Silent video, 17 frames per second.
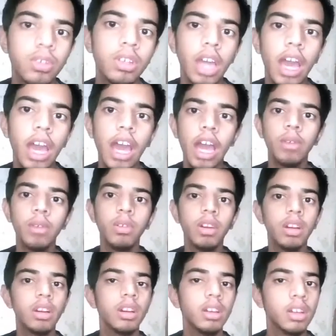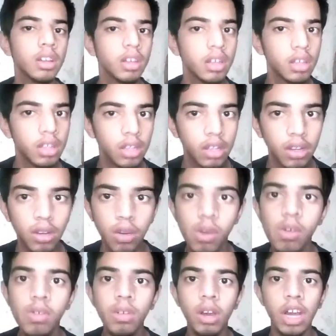have a
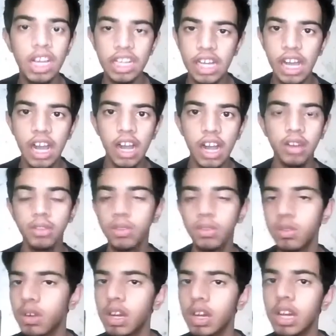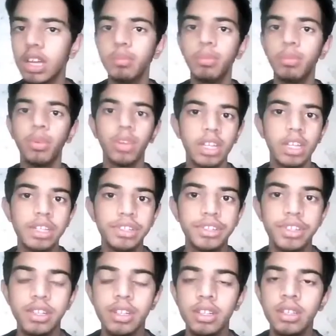low ROI
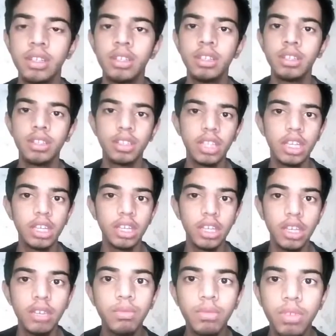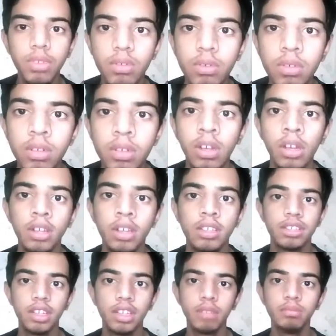potential. They give you
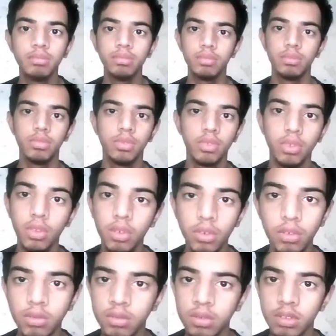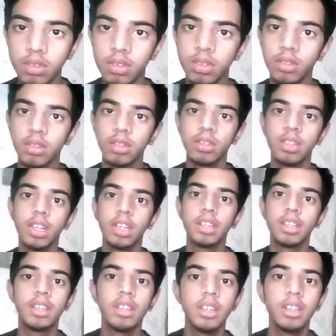some low
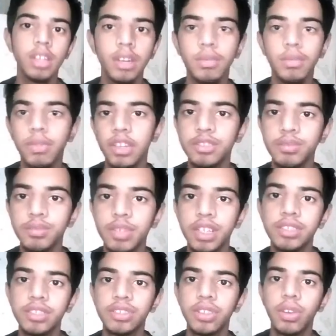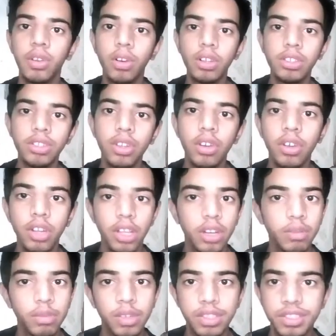return investments on your
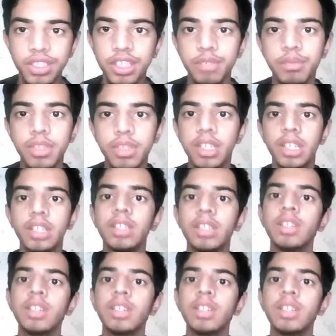invested money,